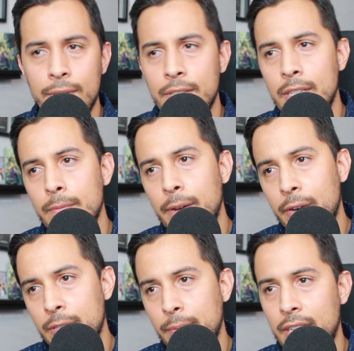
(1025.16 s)
the
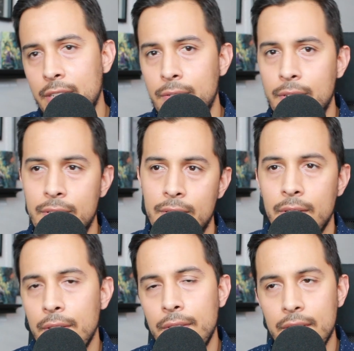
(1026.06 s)
power supply units and the
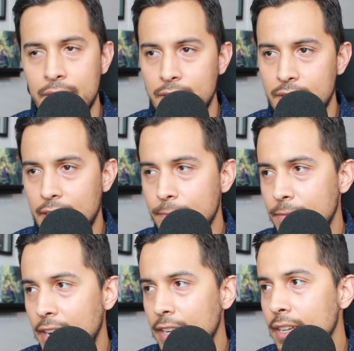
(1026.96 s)
other things here and there,
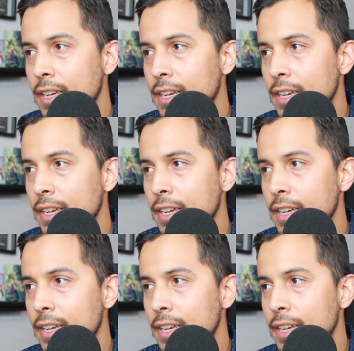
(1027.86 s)
right?